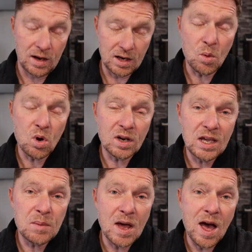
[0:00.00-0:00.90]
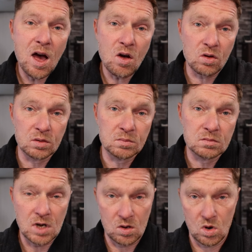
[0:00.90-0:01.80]
and I want to keep an eye on
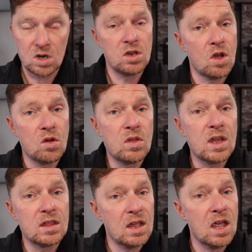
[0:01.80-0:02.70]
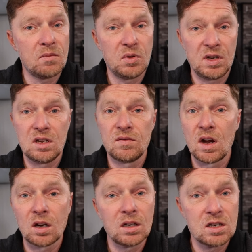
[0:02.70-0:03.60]
them. I want to know that they have plenty of
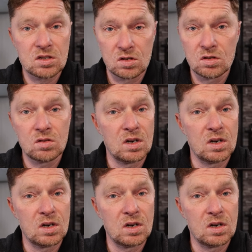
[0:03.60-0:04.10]
air conditioner